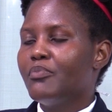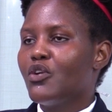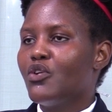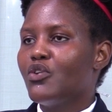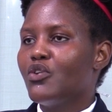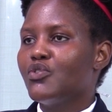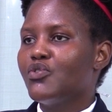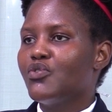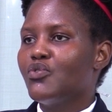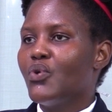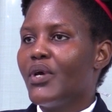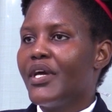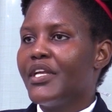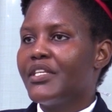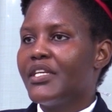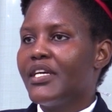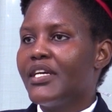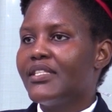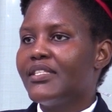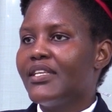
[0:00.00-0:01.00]
because you
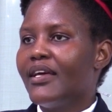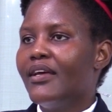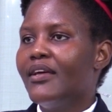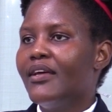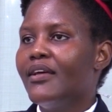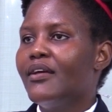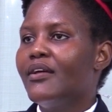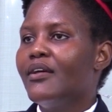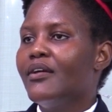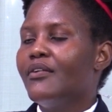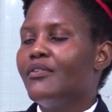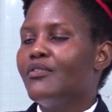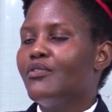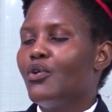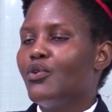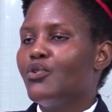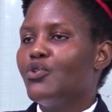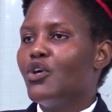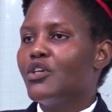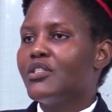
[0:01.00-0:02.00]
engage
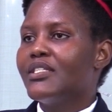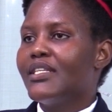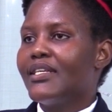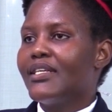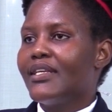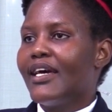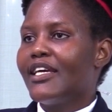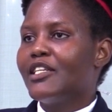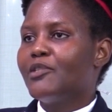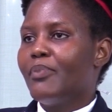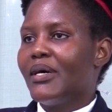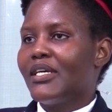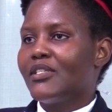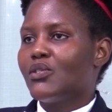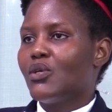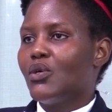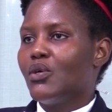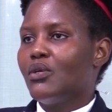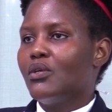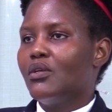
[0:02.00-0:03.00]
not the right
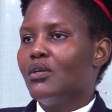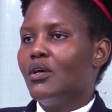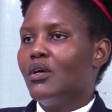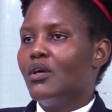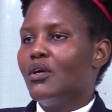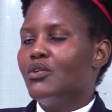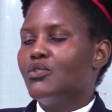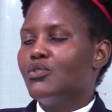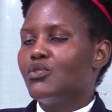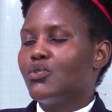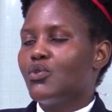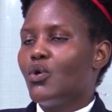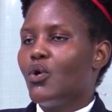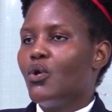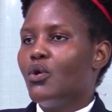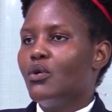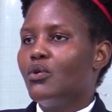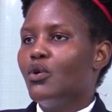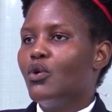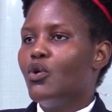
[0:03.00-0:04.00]
person.
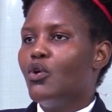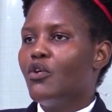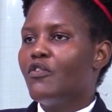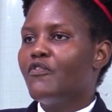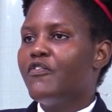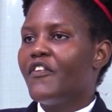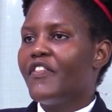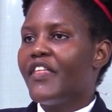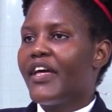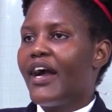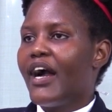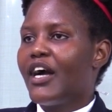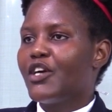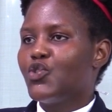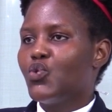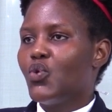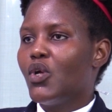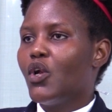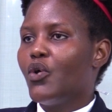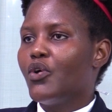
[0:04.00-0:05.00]
So look for the
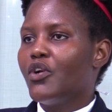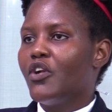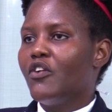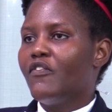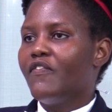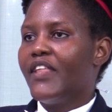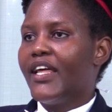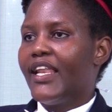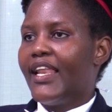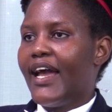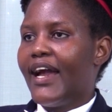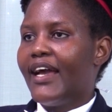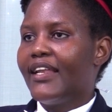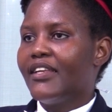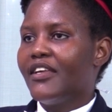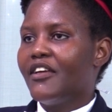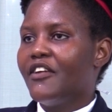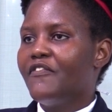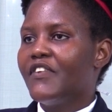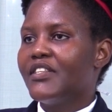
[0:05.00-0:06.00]
actual owner of the
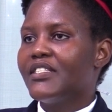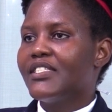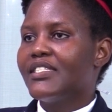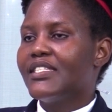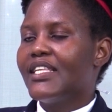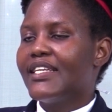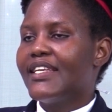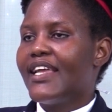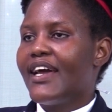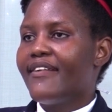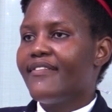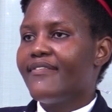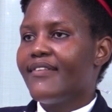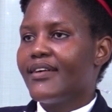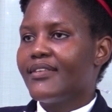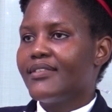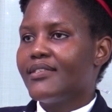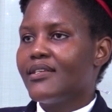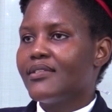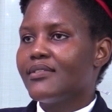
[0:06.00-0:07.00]
land. If it's the
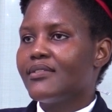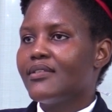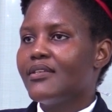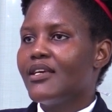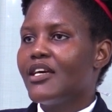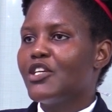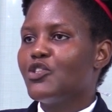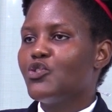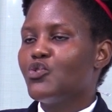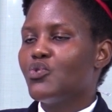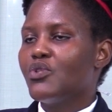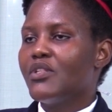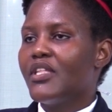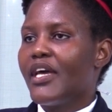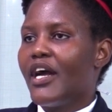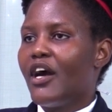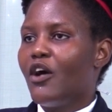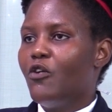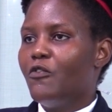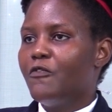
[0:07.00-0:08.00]
directors, get to
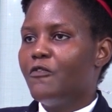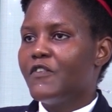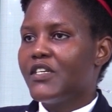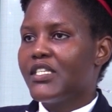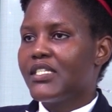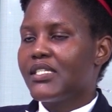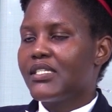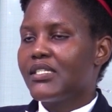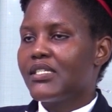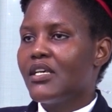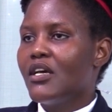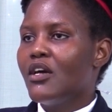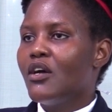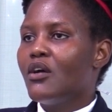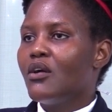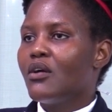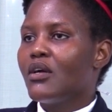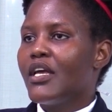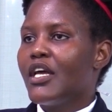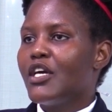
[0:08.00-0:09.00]
their office,
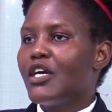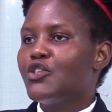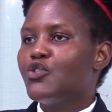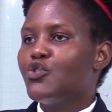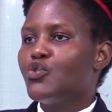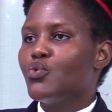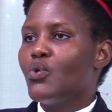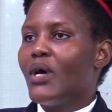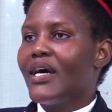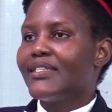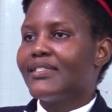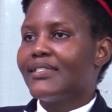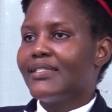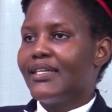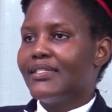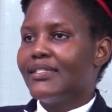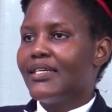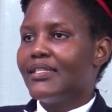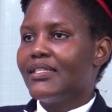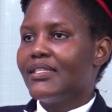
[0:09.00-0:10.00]
get to
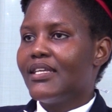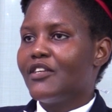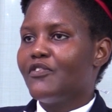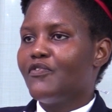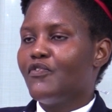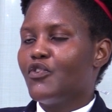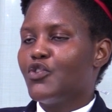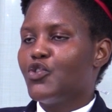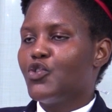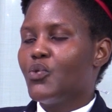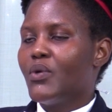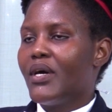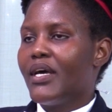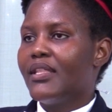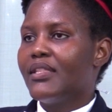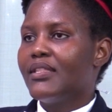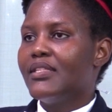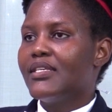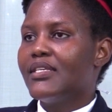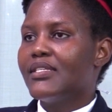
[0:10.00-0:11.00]
ascertain that for
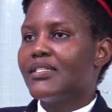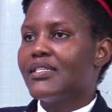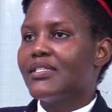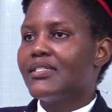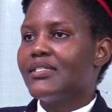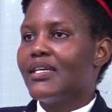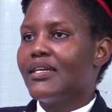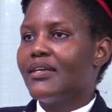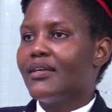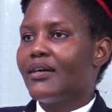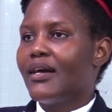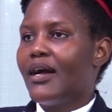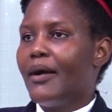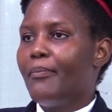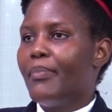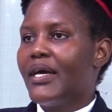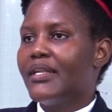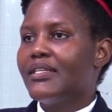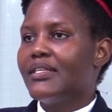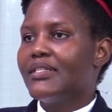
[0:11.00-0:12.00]
sure this is the
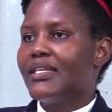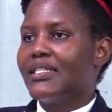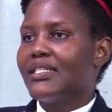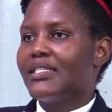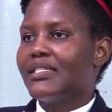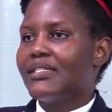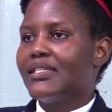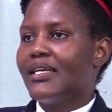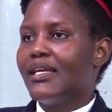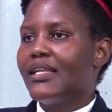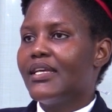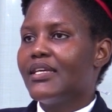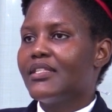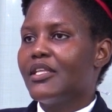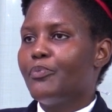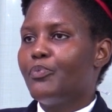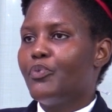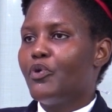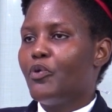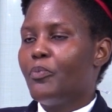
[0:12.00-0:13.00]
company that is selling
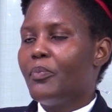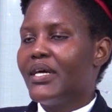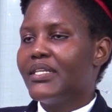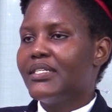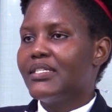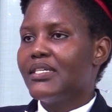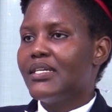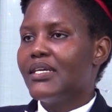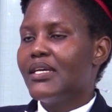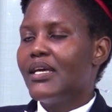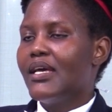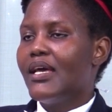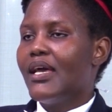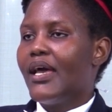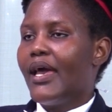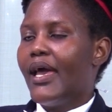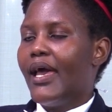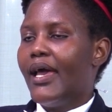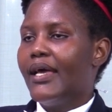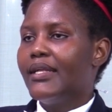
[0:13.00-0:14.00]
the property,
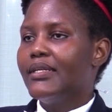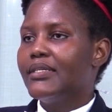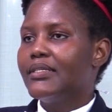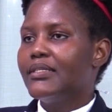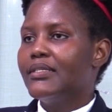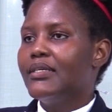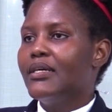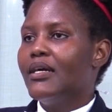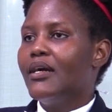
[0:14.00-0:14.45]
and